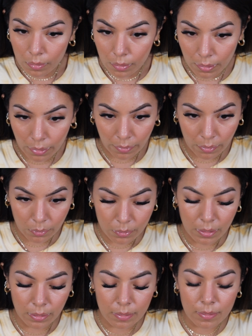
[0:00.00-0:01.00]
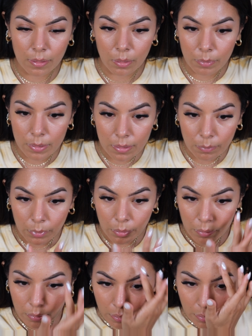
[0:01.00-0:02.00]
Yeah, that looks like it's gonna be
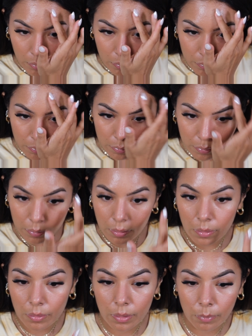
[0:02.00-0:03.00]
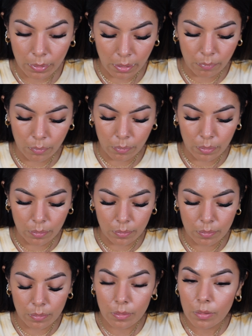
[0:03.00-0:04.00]
similar to the e.l.f. color that we have going
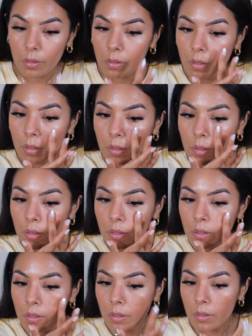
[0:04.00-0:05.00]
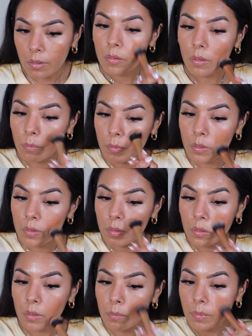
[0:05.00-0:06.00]
on. So I'm just
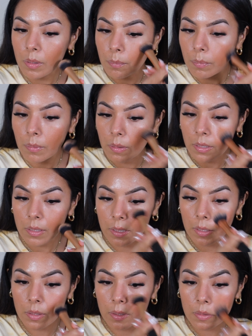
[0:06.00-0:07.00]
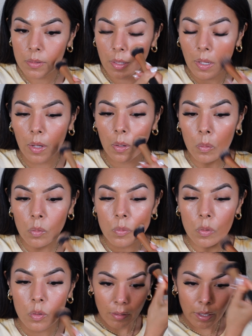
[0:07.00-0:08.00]
gonna be blending this
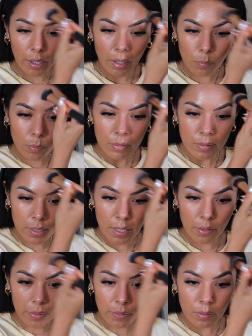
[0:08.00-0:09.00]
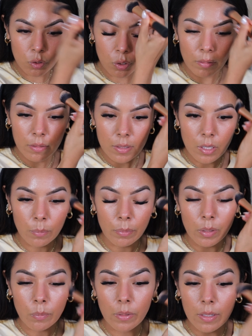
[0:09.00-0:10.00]
out. Okay, I will say, I think the Charlotte
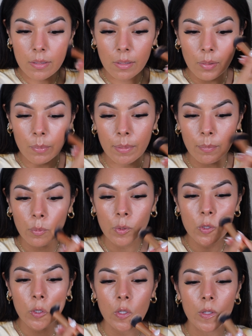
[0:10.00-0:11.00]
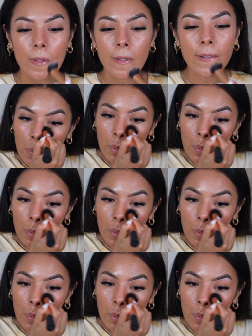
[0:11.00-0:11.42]
Tilbury one is a little bit more sheer.